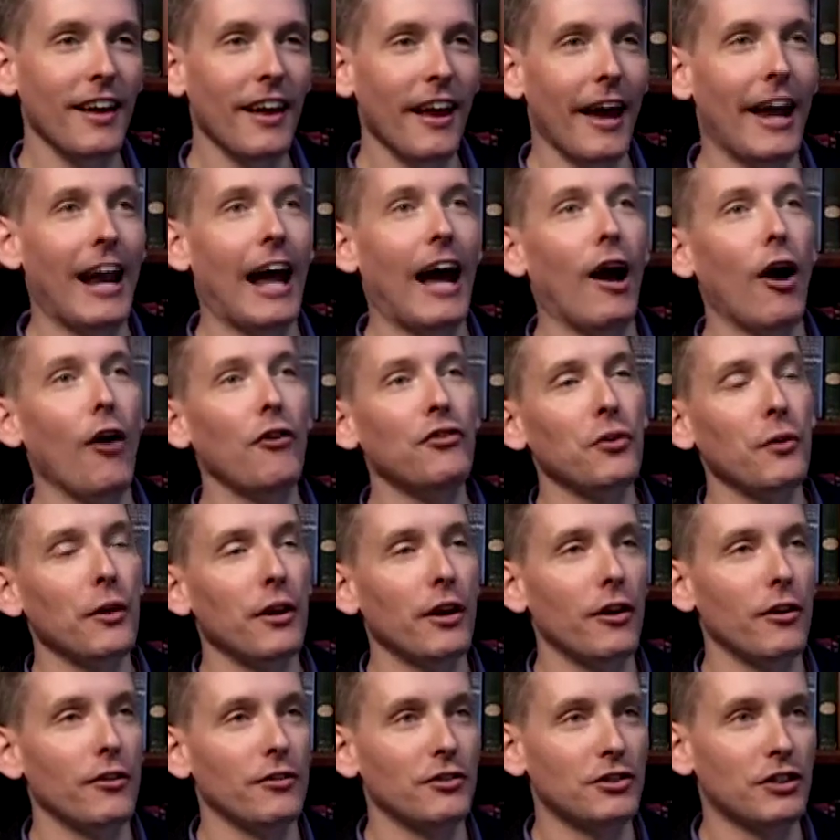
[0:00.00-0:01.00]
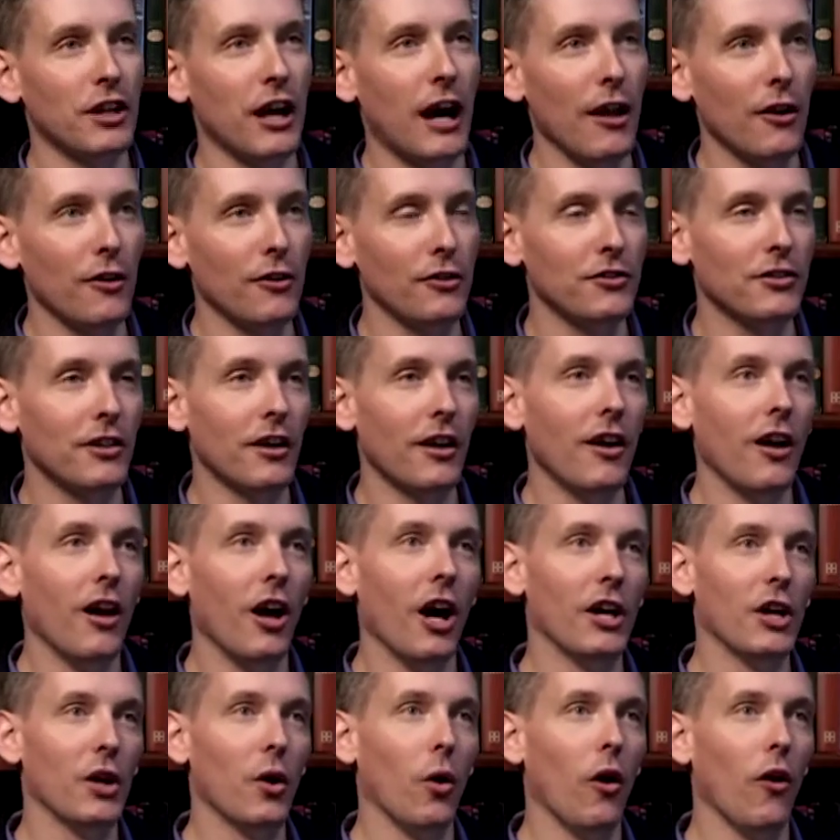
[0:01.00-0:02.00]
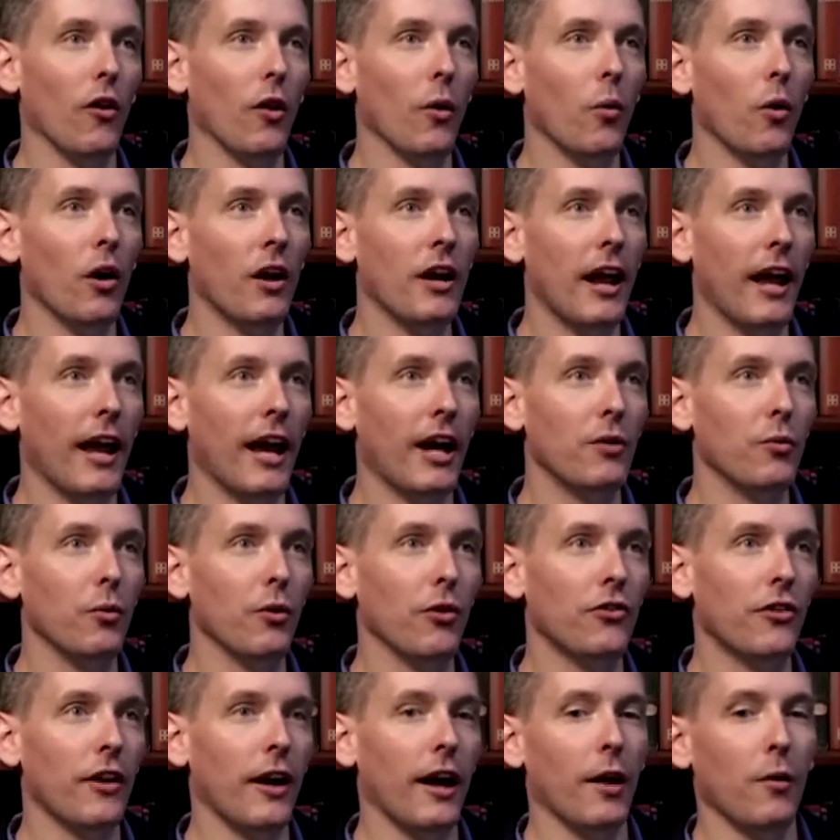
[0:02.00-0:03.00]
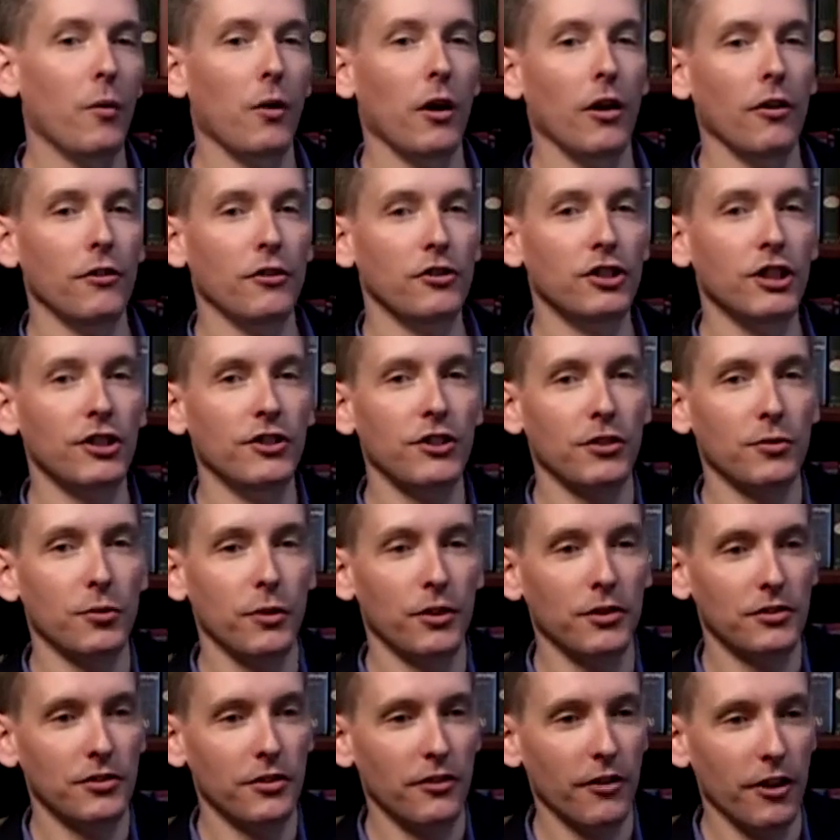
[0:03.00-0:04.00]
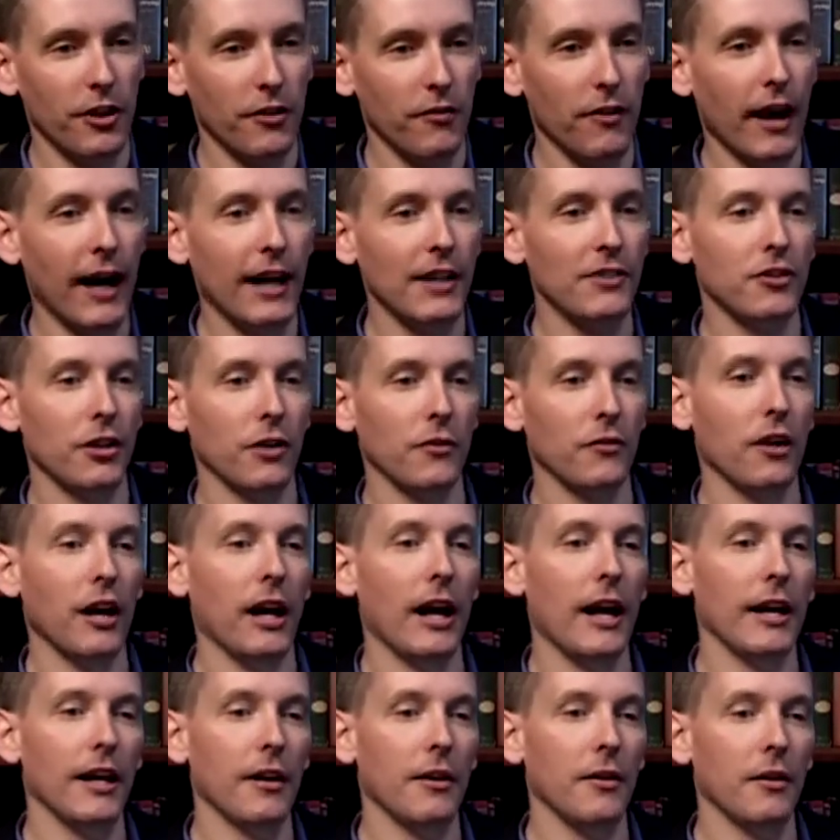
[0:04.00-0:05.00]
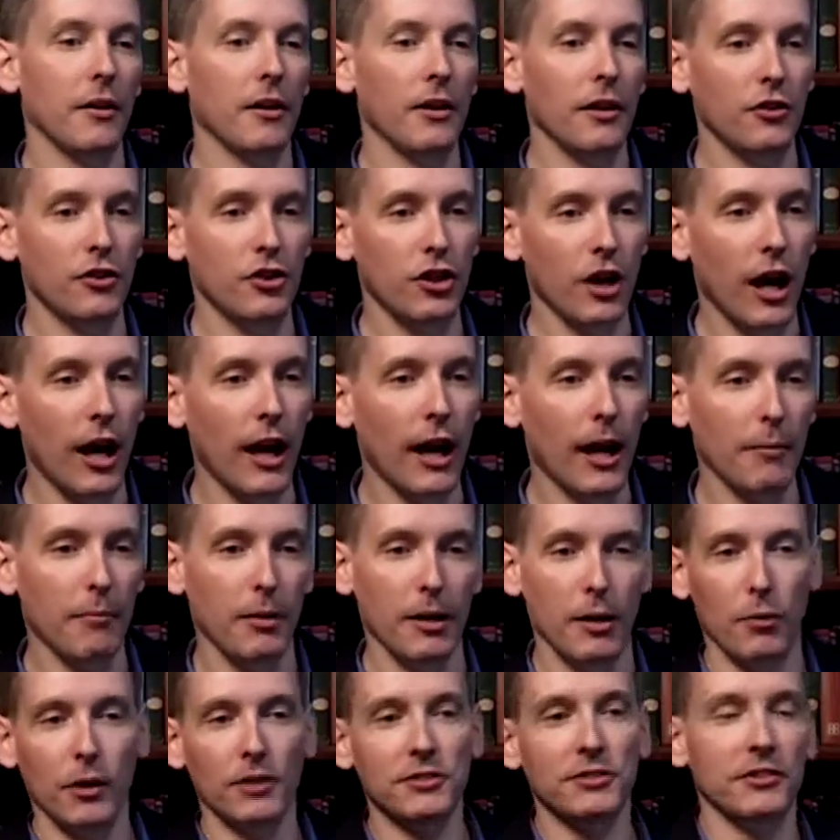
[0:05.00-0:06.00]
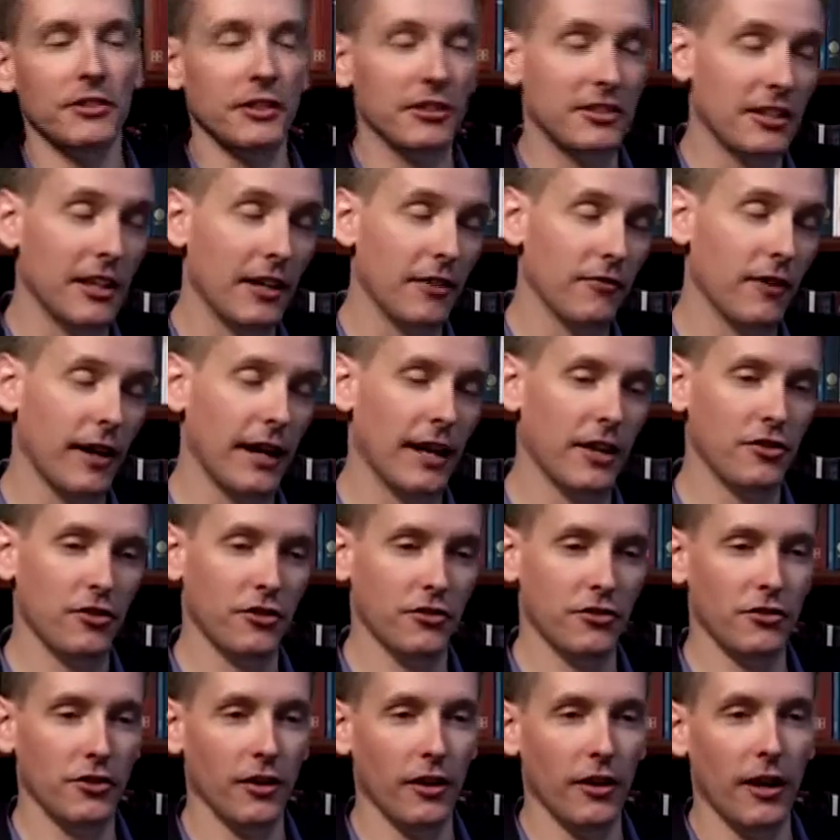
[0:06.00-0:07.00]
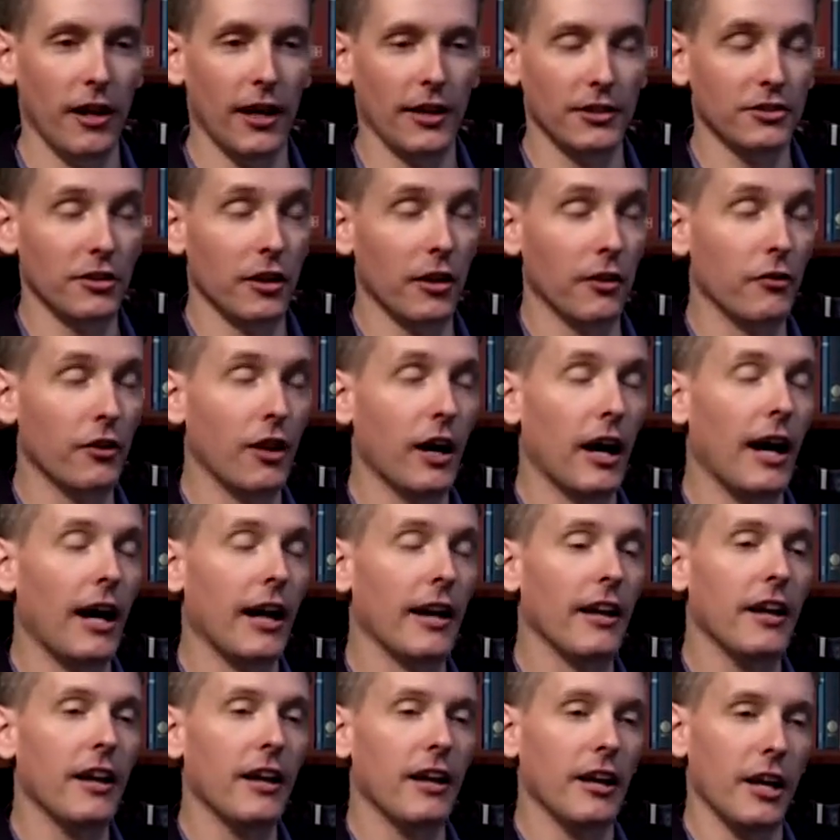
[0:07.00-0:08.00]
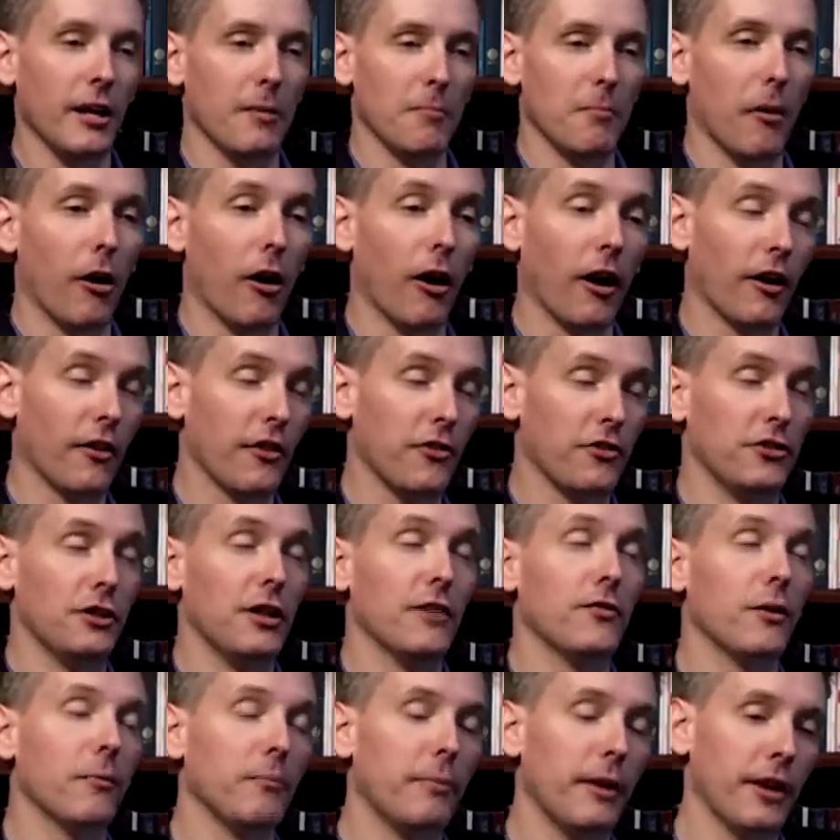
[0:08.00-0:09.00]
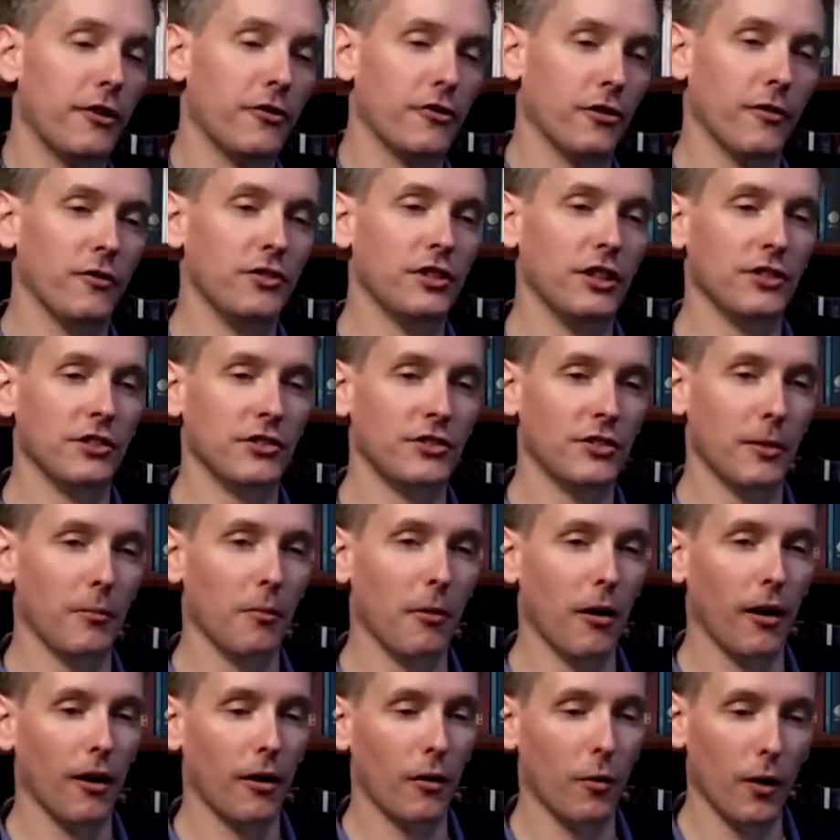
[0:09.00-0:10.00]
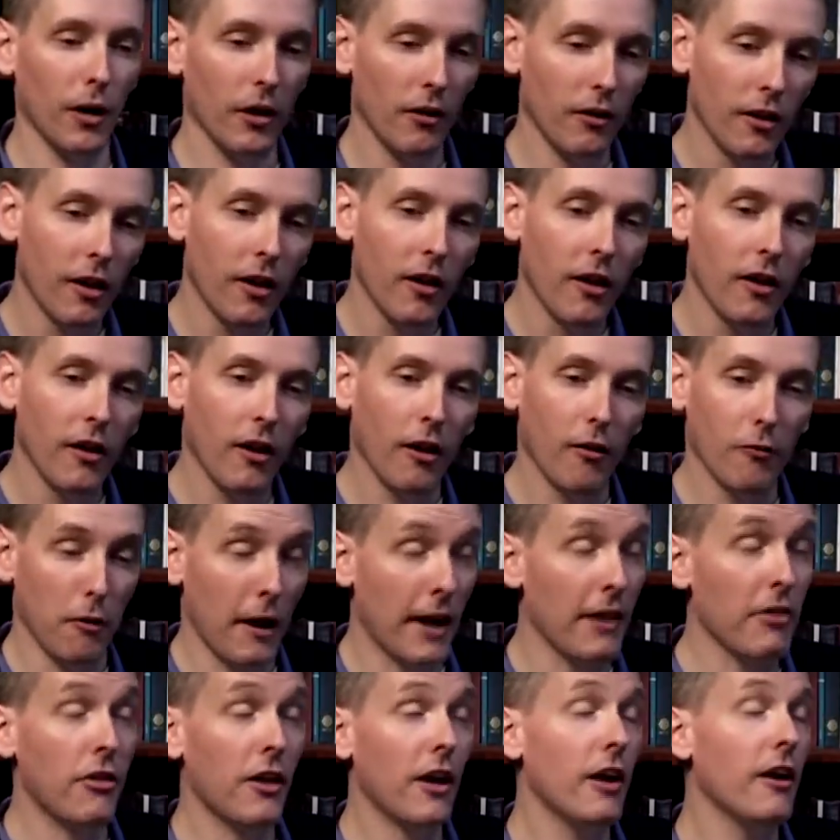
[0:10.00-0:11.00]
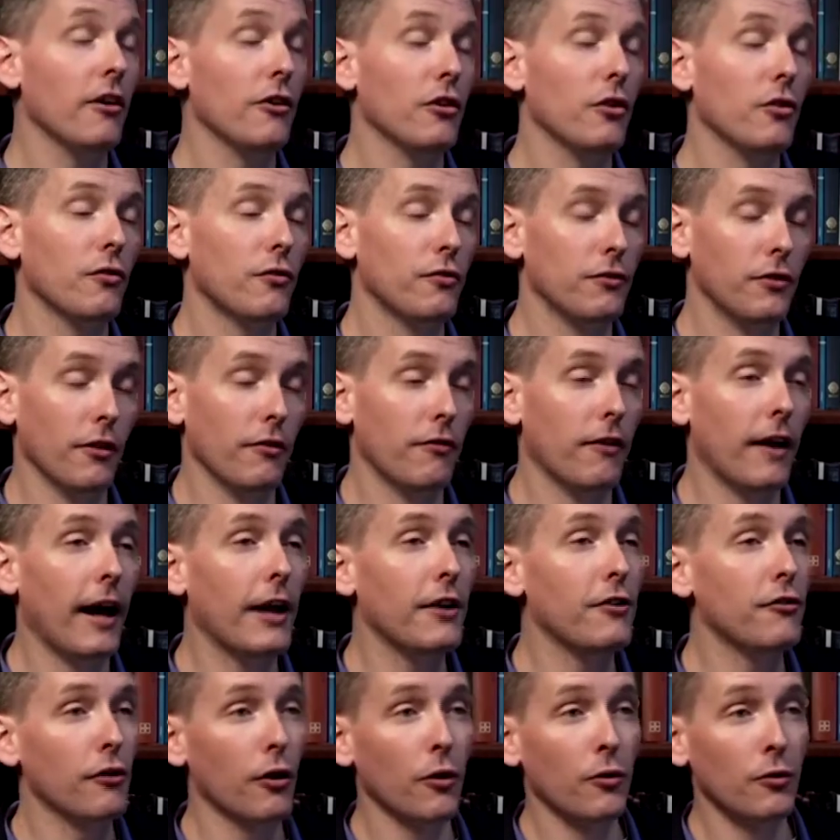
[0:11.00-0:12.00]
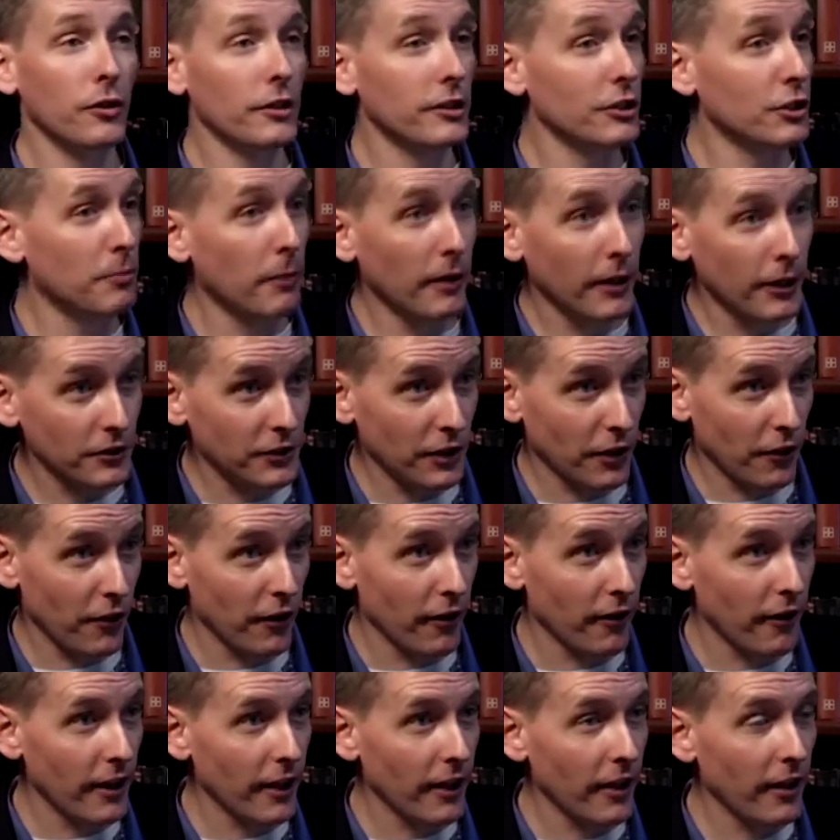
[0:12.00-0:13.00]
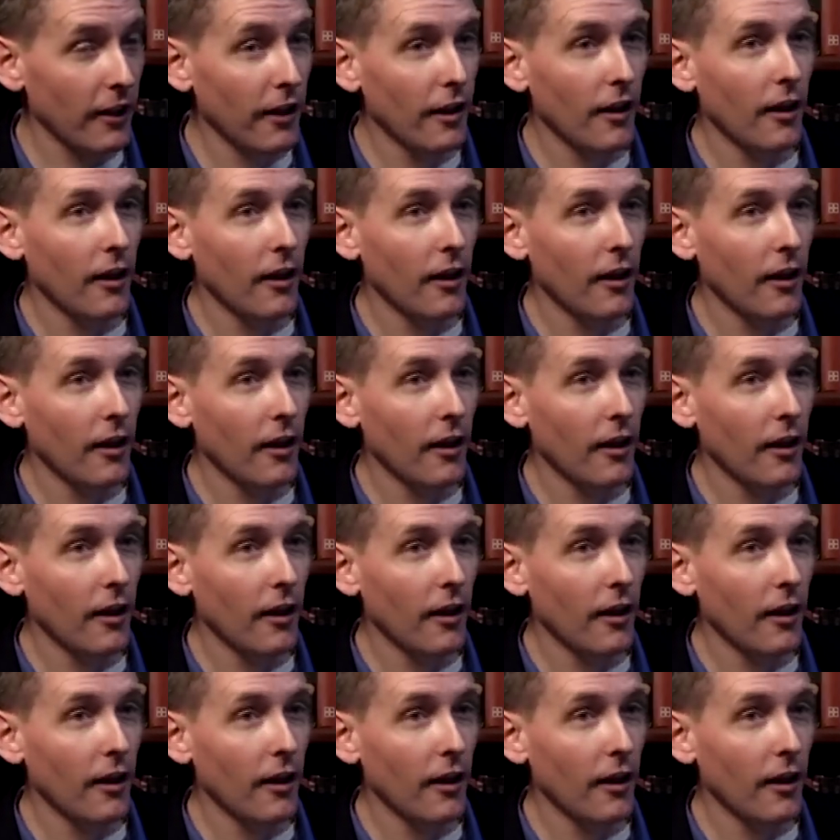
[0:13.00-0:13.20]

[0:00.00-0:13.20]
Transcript: And I also hear scholars, on the one hand will say, well, Jesus was the divine Son of God in John, but he wasn't the divine Son of God in Mark. There's a different picture of Jesus in Mark. Well, right there you've defied your own conspiracy theory.